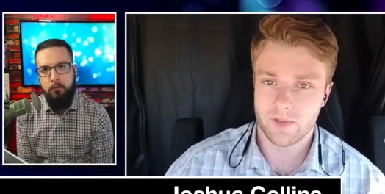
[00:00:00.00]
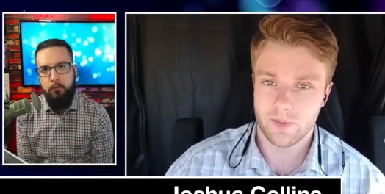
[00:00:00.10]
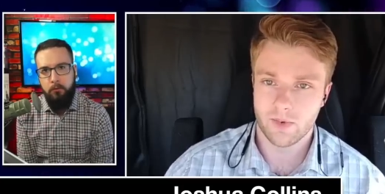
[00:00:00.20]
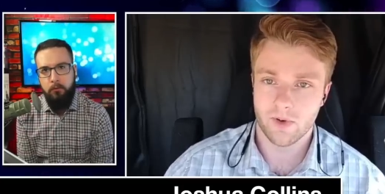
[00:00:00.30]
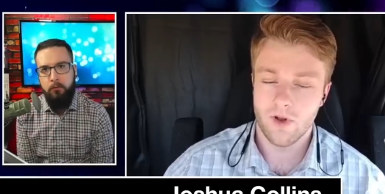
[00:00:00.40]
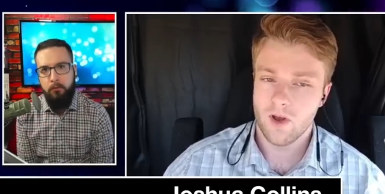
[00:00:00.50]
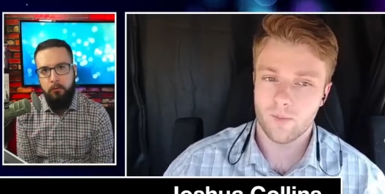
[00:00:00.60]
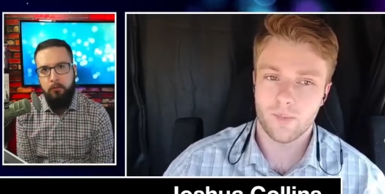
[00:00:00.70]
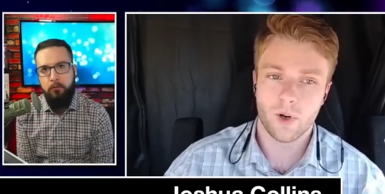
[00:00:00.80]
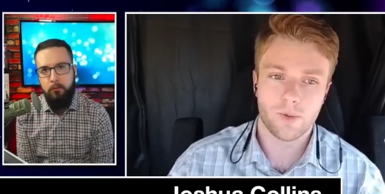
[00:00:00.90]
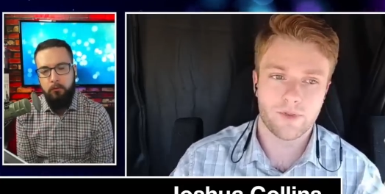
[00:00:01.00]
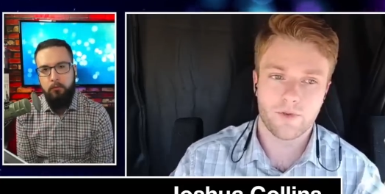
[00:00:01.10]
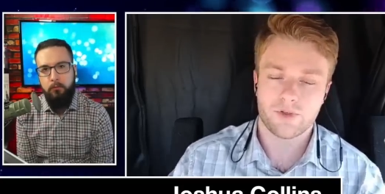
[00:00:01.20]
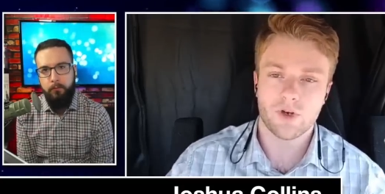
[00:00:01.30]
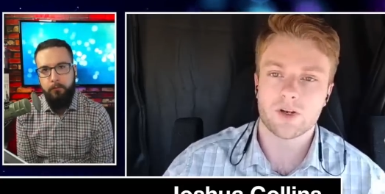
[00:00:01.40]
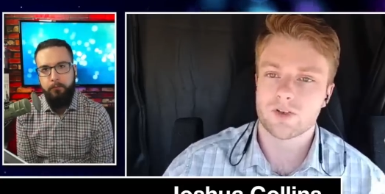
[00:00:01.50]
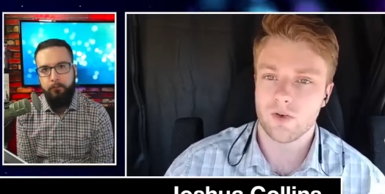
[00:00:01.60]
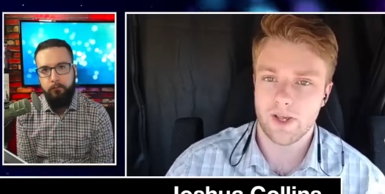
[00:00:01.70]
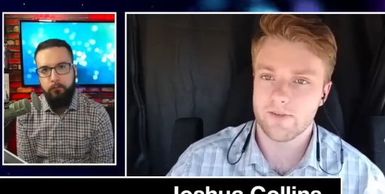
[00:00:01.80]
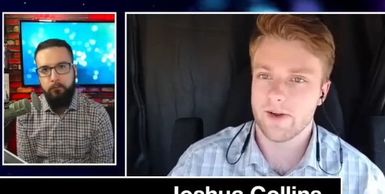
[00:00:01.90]
Speaker 1: people, both
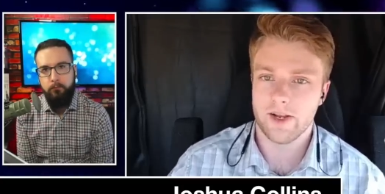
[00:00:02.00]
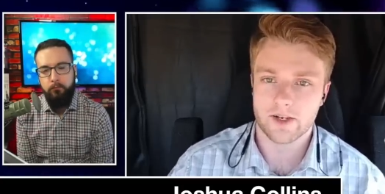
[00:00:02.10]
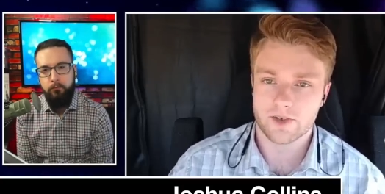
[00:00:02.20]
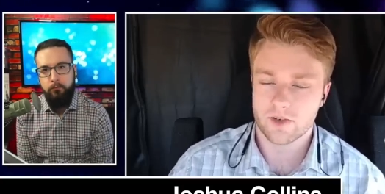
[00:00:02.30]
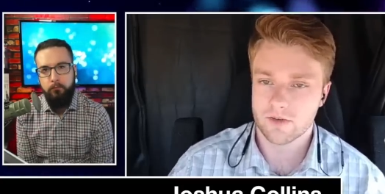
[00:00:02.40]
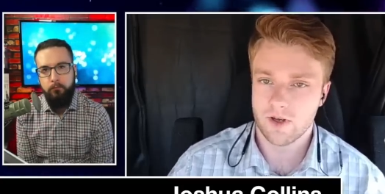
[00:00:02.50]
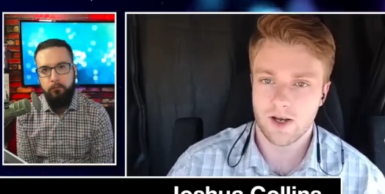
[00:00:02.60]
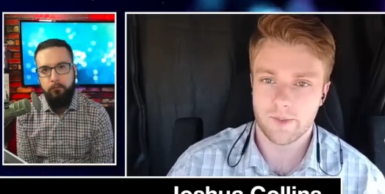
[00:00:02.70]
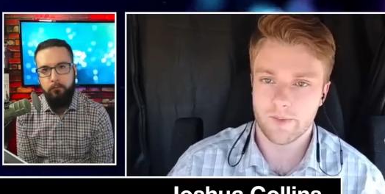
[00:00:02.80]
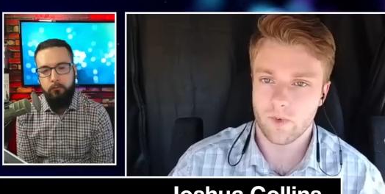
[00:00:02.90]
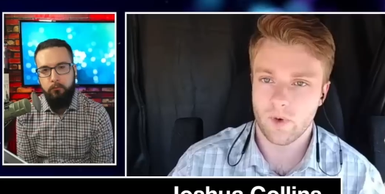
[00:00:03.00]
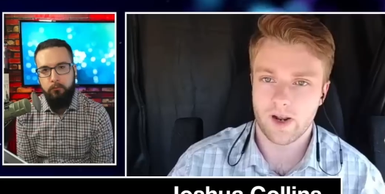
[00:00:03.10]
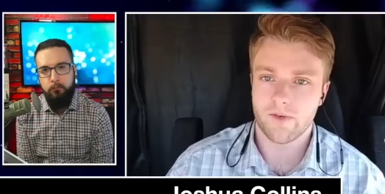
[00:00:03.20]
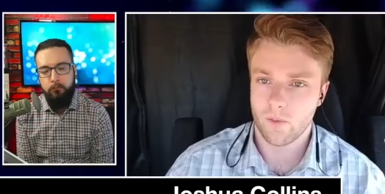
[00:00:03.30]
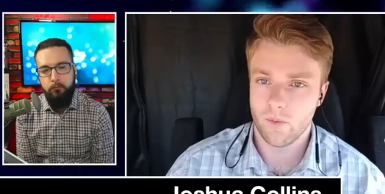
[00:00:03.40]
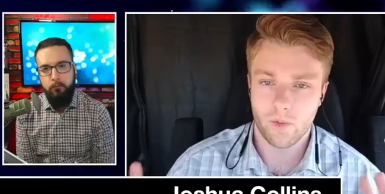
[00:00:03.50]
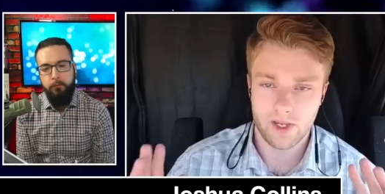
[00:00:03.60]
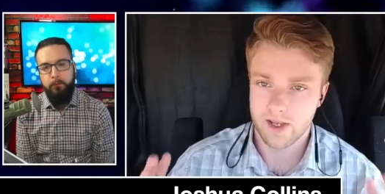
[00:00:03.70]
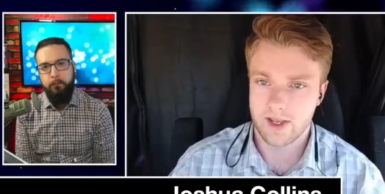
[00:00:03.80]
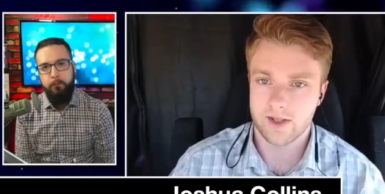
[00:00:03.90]
structural and financial. Um, whatever
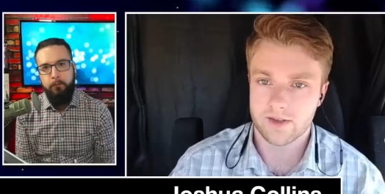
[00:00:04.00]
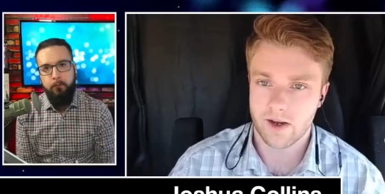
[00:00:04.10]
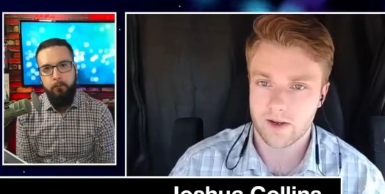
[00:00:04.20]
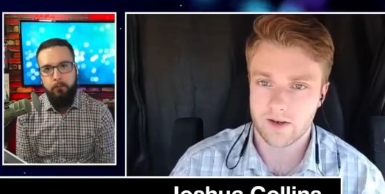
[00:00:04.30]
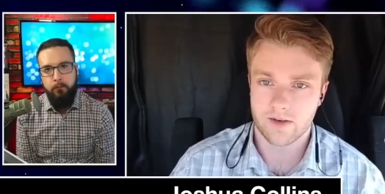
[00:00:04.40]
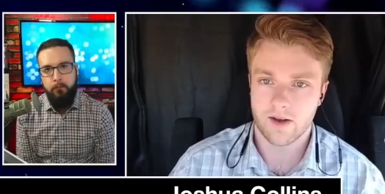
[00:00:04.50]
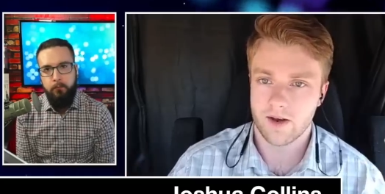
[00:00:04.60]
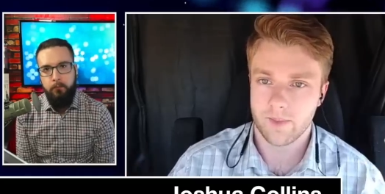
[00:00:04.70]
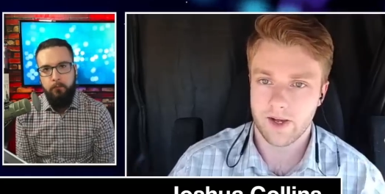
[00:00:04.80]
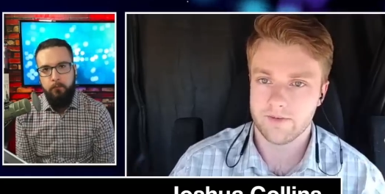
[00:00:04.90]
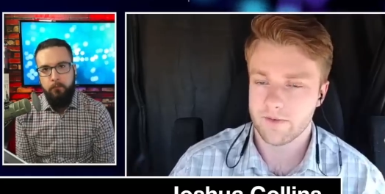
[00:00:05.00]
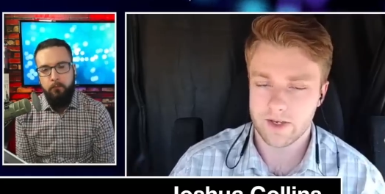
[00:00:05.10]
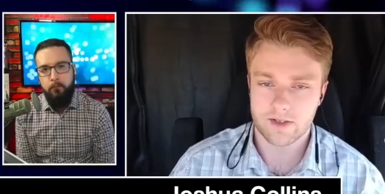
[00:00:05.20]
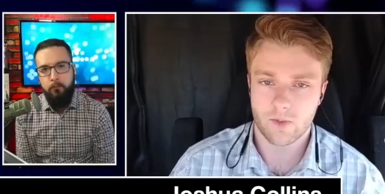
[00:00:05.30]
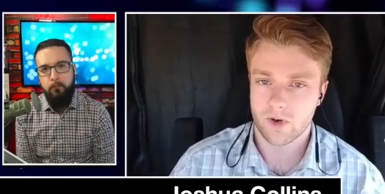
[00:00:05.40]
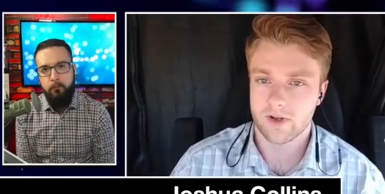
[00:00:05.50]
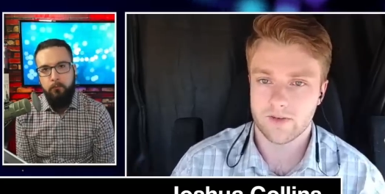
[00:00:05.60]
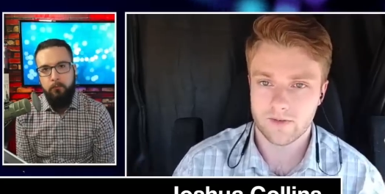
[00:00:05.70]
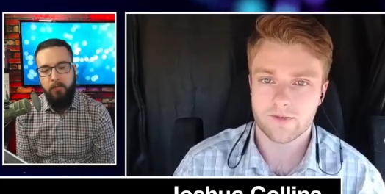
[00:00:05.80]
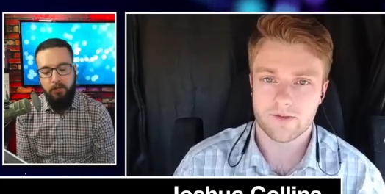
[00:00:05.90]
we can get done, um, I I support it.
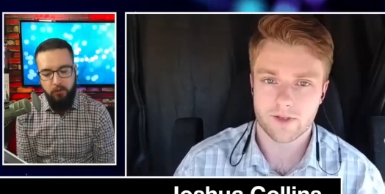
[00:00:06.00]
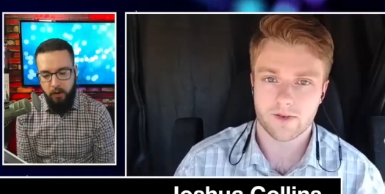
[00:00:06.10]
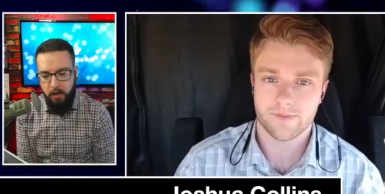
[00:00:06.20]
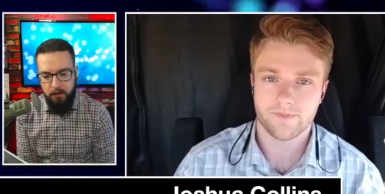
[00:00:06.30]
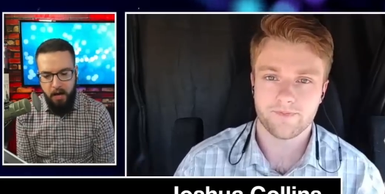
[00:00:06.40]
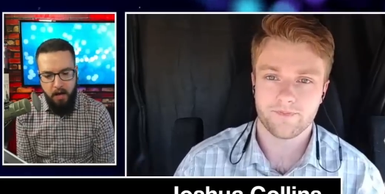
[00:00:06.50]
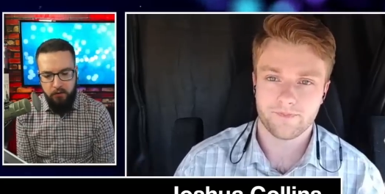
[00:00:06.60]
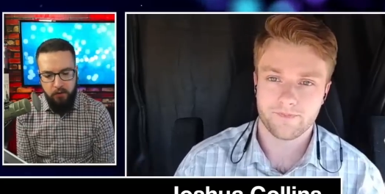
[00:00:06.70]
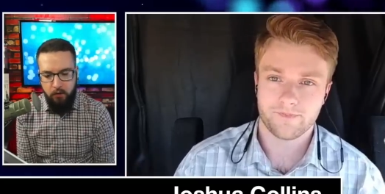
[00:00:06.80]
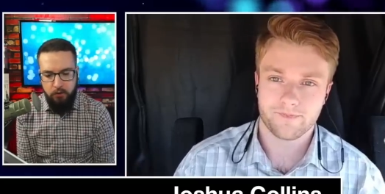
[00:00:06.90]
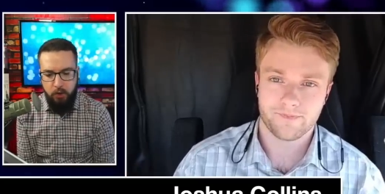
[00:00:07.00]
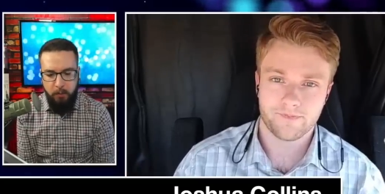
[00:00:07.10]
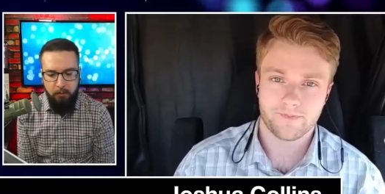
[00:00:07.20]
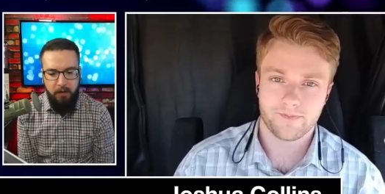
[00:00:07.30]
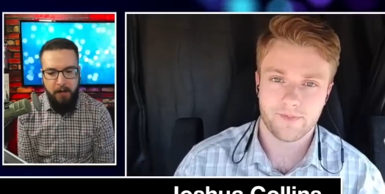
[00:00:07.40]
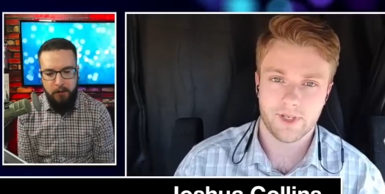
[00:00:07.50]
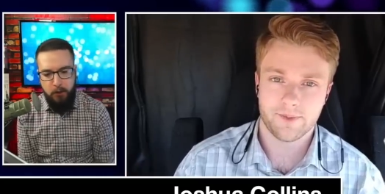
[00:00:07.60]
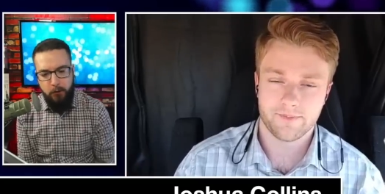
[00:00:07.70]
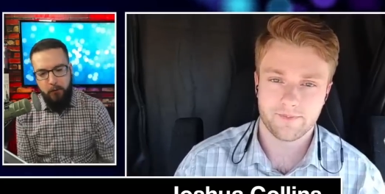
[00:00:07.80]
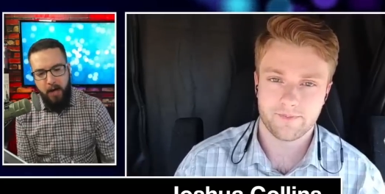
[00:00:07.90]
Speaker 2: That's great. Yeah. So so people like
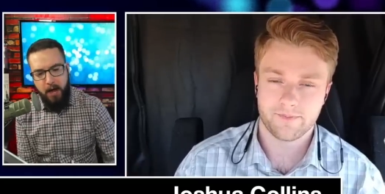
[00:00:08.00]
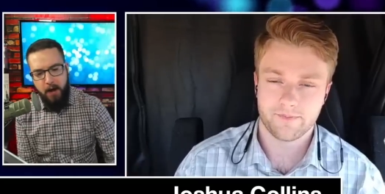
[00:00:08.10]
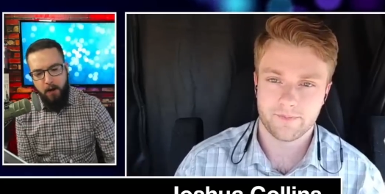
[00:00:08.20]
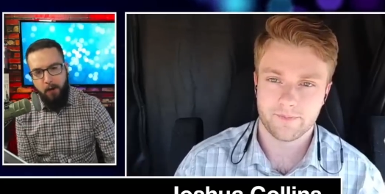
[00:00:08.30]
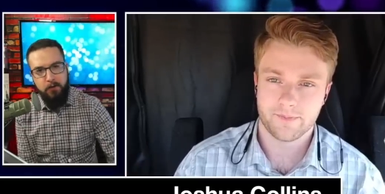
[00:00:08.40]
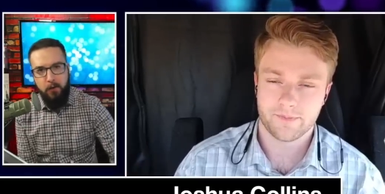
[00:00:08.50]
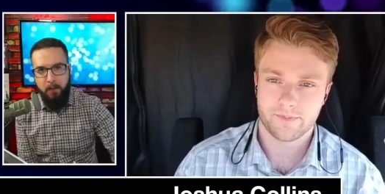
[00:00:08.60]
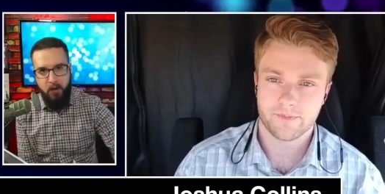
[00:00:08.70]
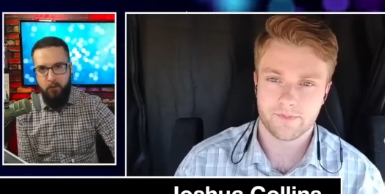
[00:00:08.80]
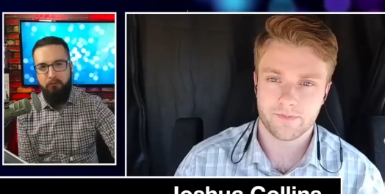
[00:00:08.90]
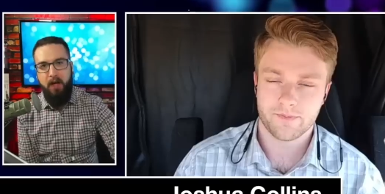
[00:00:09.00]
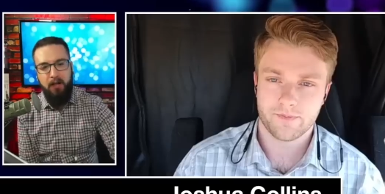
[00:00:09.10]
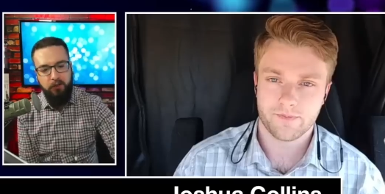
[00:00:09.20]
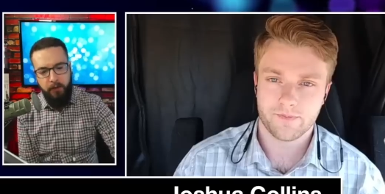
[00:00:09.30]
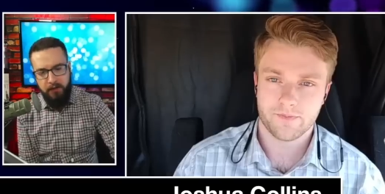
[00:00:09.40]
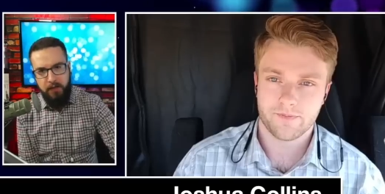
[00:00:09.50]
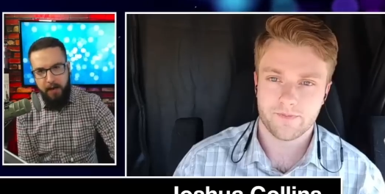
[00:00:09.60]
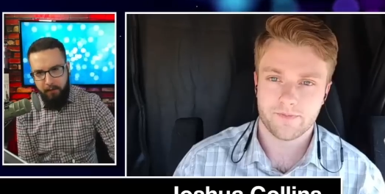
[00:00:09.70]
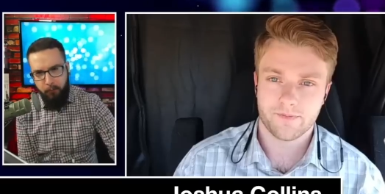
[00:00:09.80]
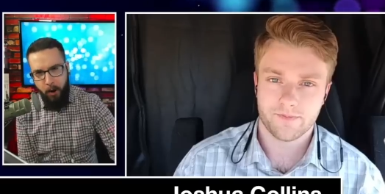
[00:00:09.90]
you and also Mike Gravel, to an extent,
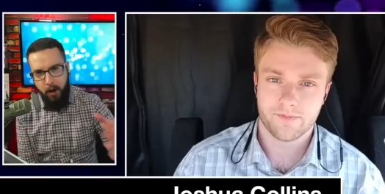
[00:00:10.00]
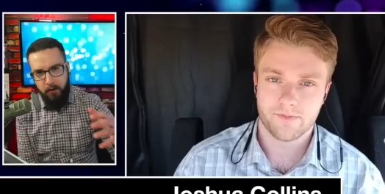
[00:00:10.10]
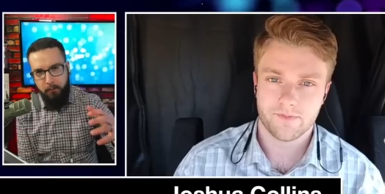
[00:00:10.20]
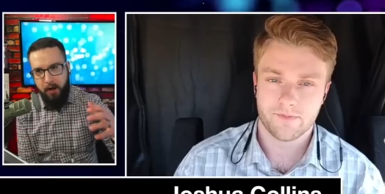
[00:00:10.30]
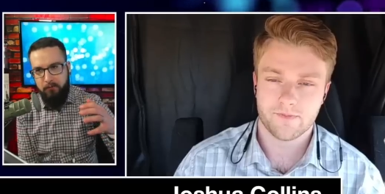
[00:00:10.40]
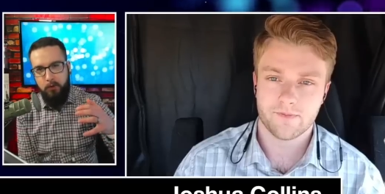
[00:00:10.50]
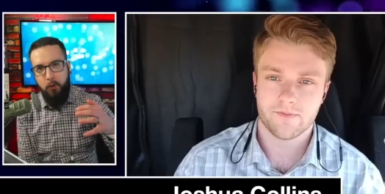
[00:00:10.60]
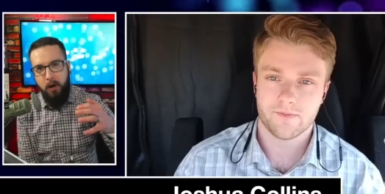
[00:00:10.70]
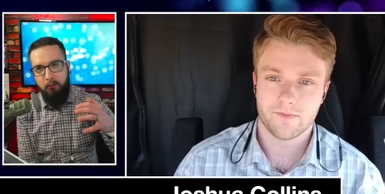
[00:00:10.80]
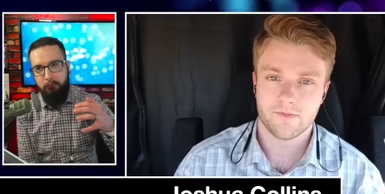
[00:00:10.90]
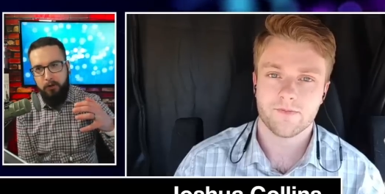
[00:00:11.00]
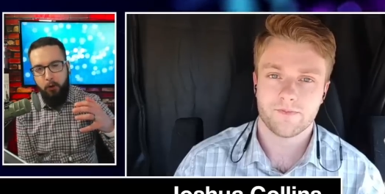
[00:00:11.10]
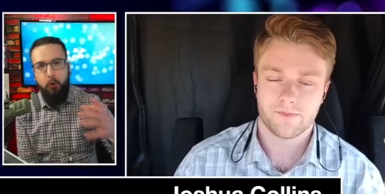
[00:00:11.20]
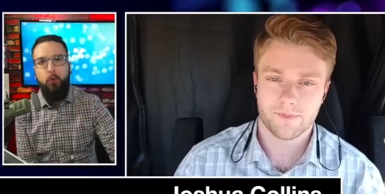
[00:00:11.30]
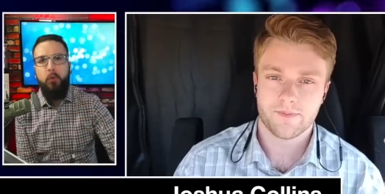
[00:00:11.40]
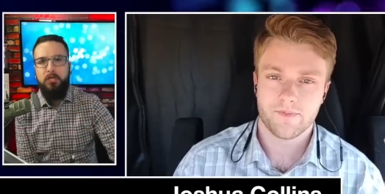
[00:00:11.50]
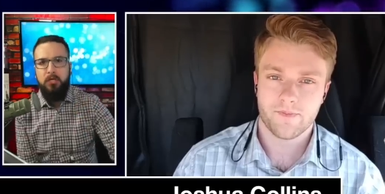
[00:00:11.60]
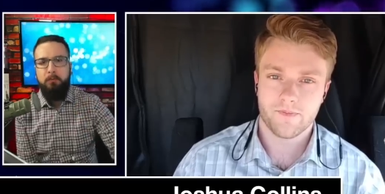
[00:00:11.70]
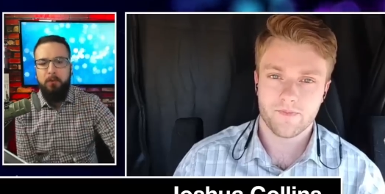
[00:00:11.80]
have broadened my view of, you know, who we should